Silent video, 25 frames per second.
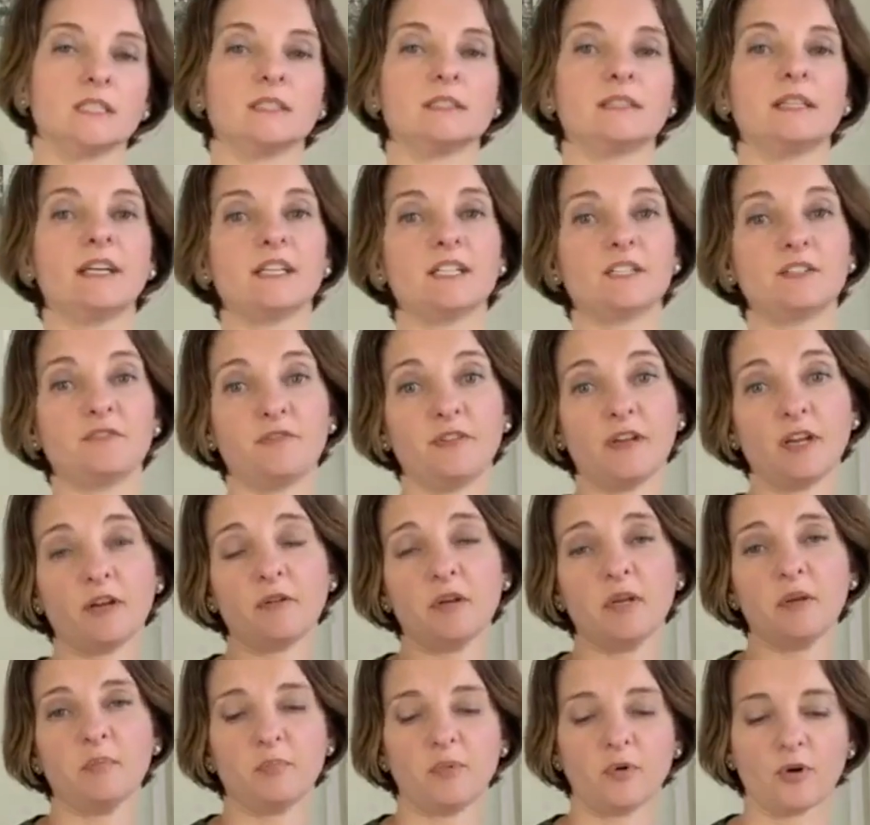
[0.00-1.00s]
That's
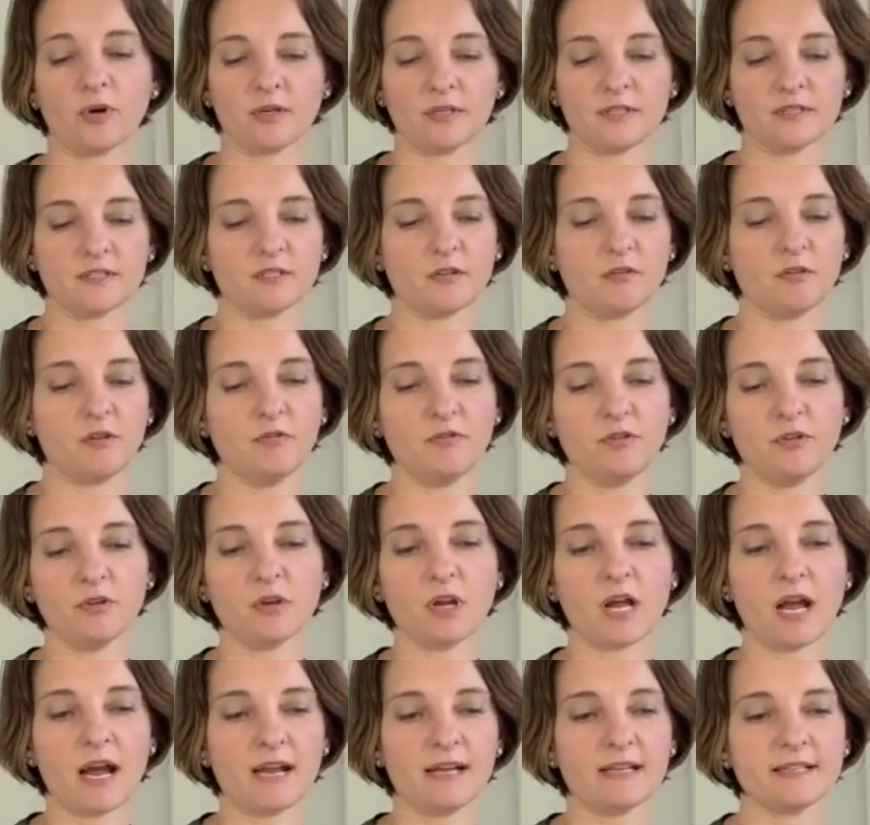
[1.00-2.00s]
very important. So if you
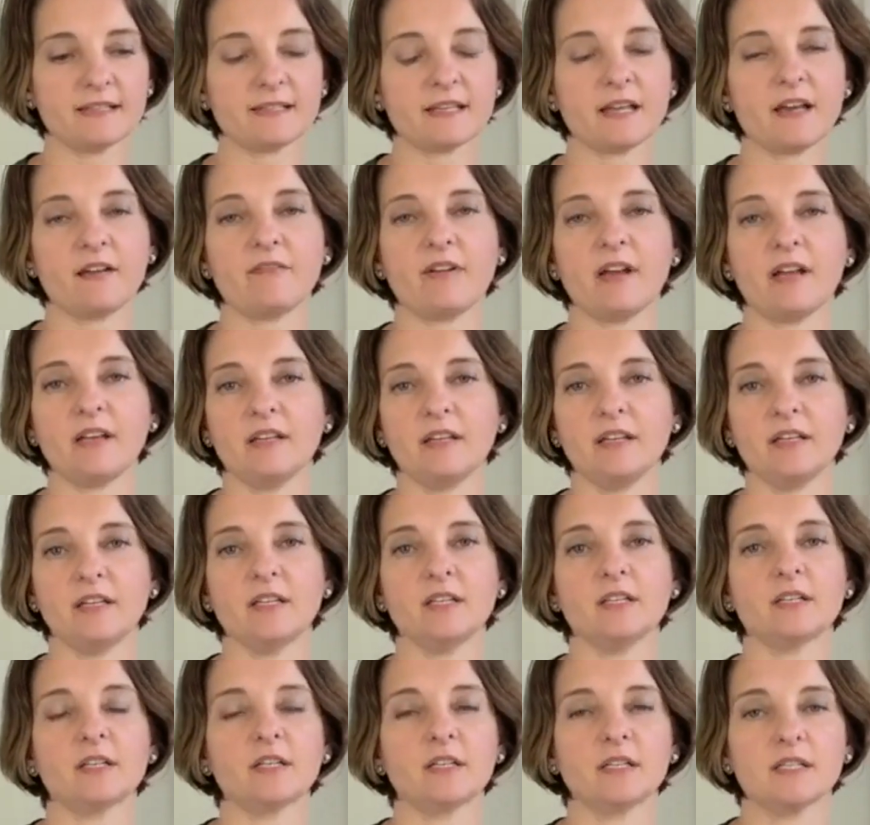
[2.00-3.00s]
guys have
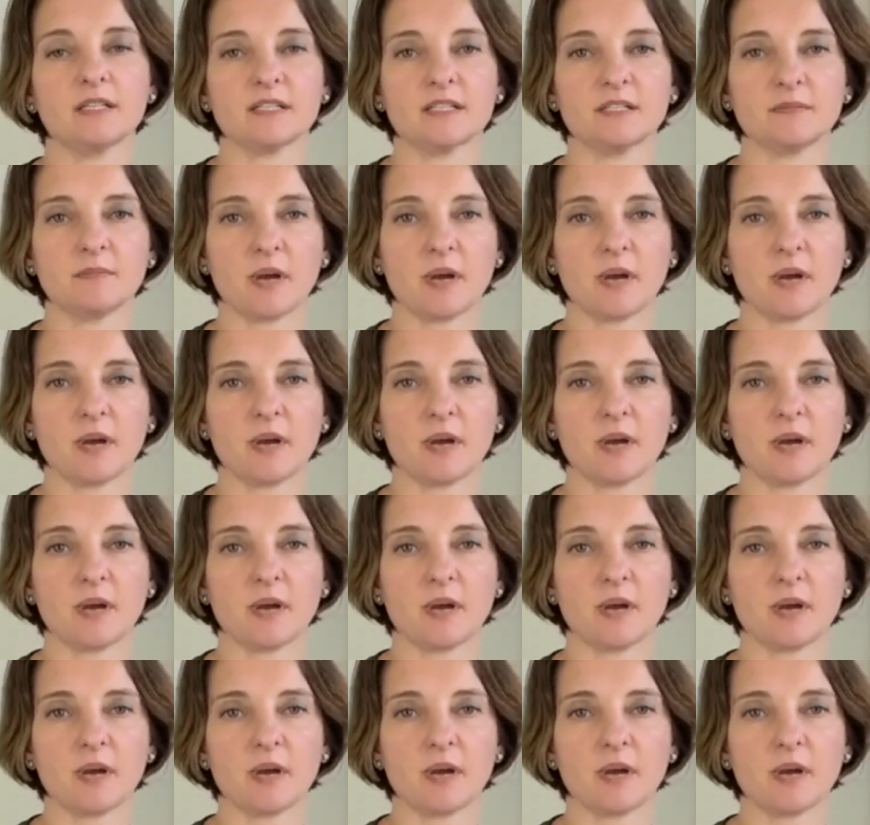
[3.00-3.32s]
any earnest